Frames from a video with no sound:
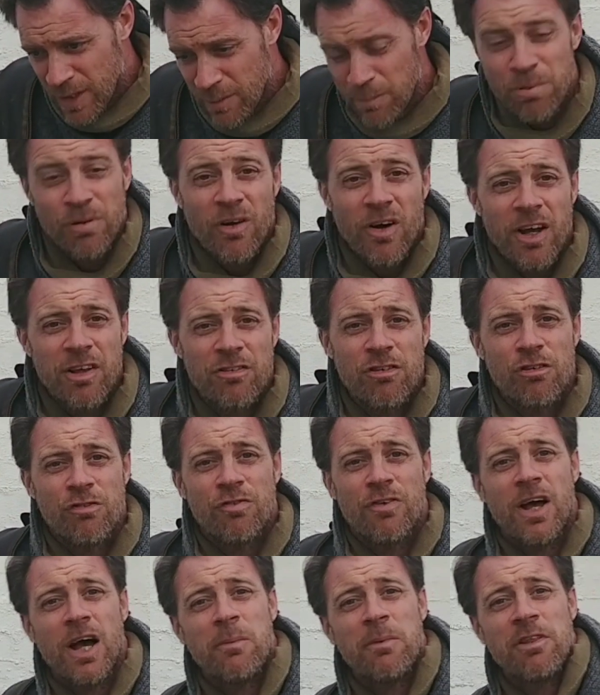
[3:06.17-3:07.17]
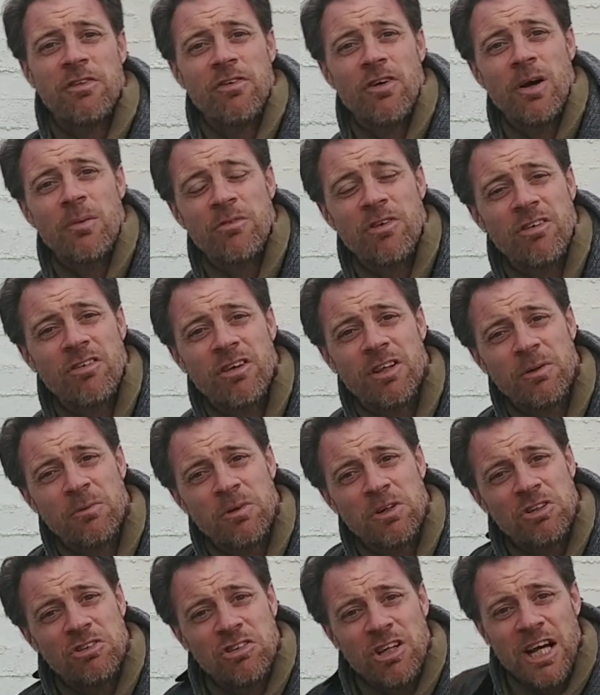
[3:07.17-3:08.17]
prizes for how many times I say the
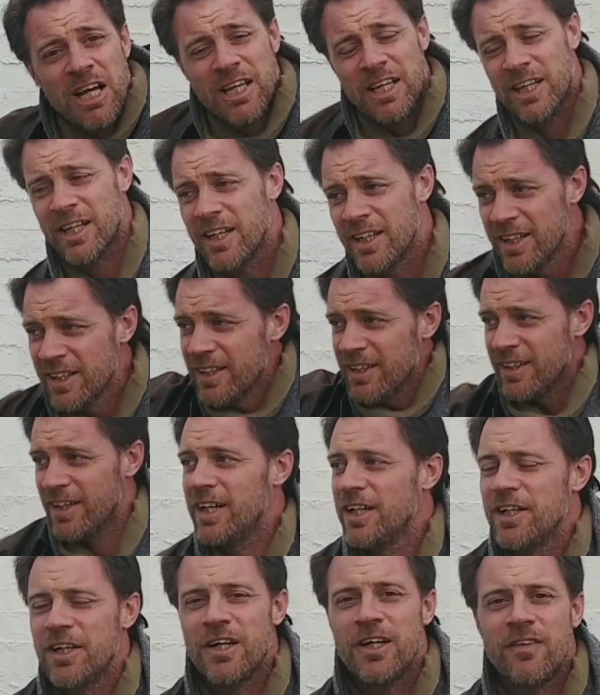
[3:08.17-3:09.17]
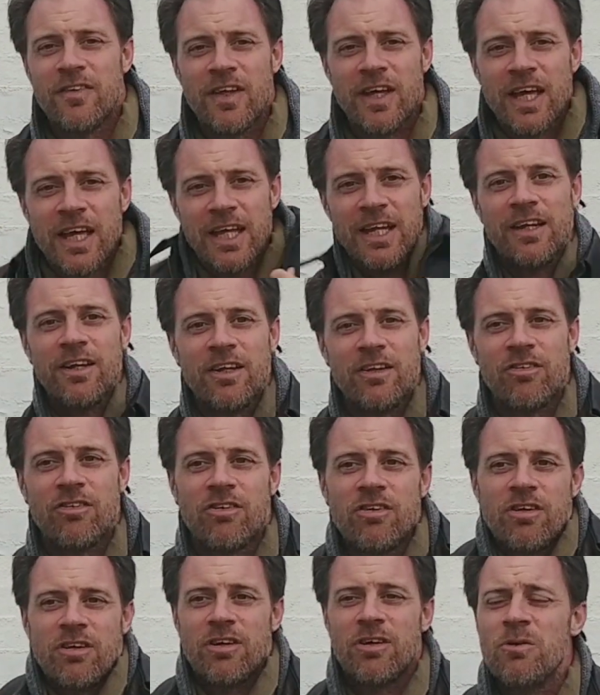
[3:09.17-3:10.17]
word jacket. I'd heard that
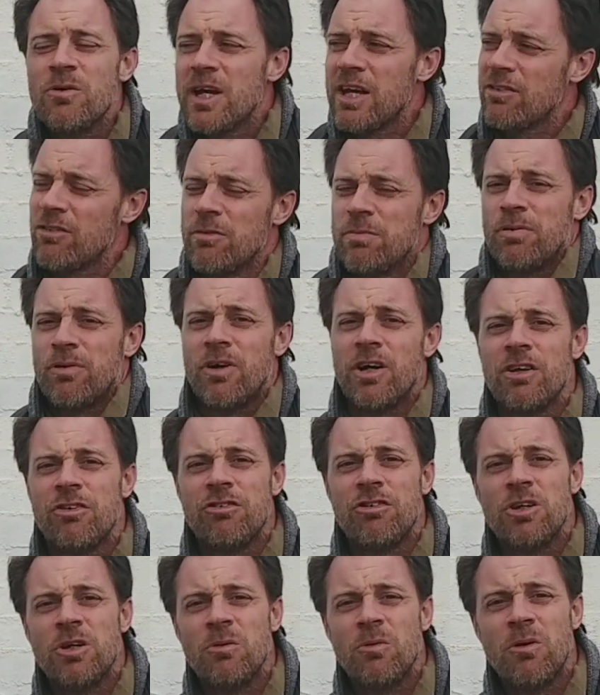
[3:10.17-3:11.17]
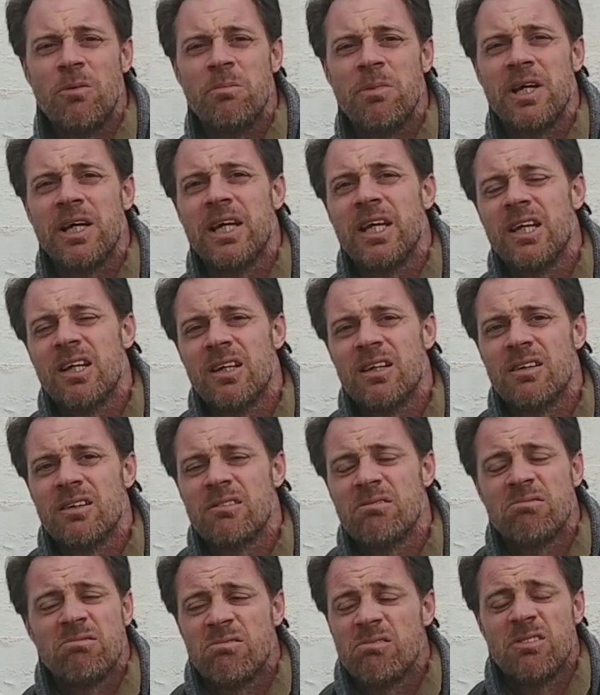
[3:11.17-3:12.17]
Indy's, who gets the prize, you or me?
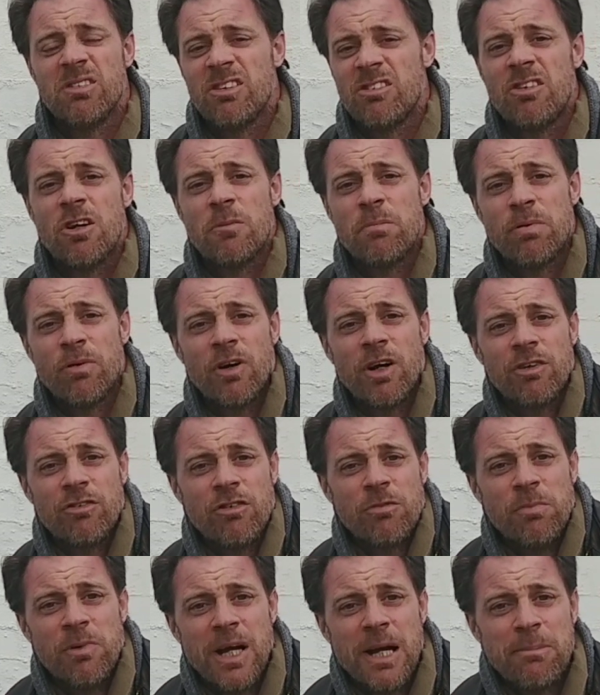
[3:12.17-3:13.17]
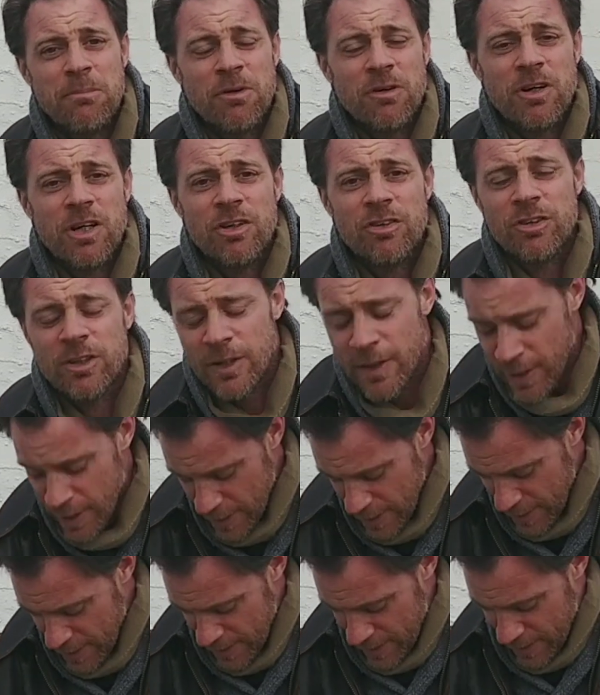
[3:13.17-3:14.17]
Well, there's no prize, just my admiration.
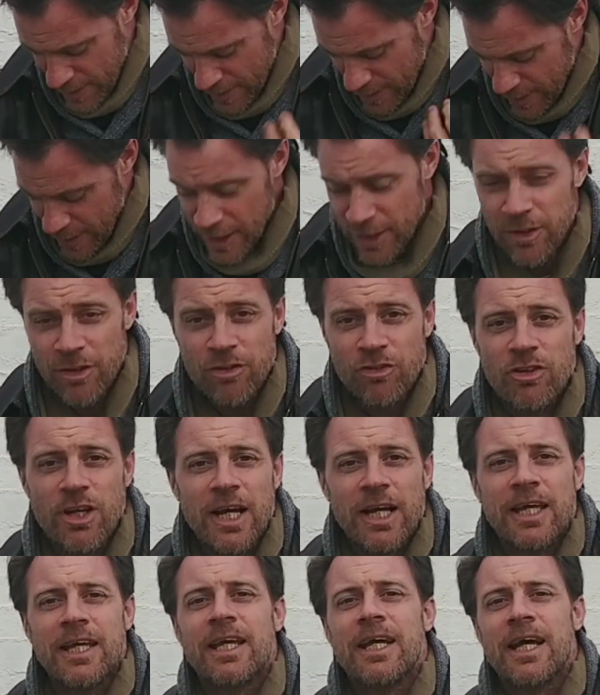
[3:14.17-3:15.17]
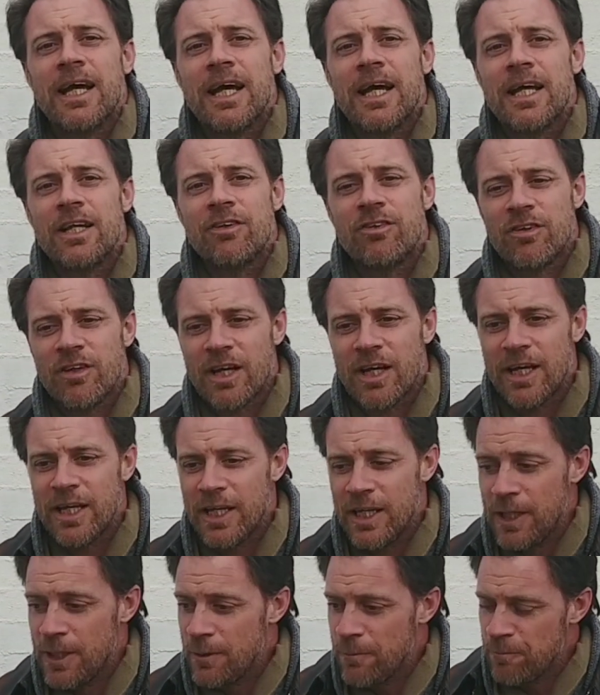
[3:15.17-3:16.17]
Indy's jacket had
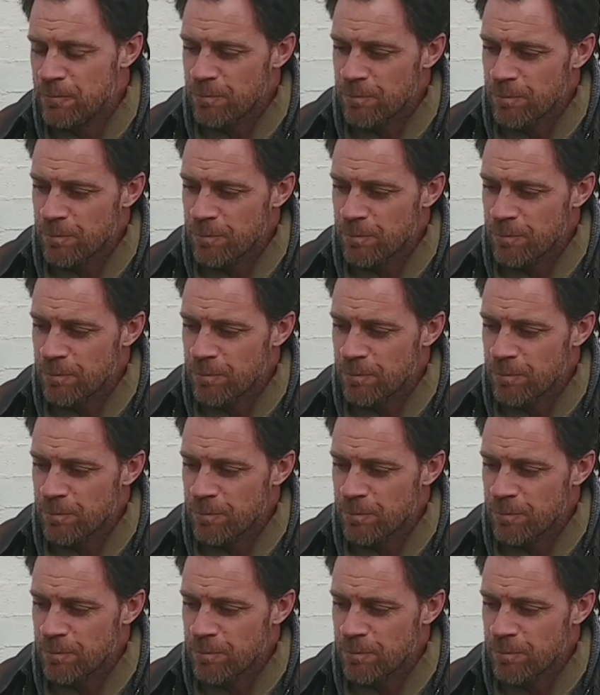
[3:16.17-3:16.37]
a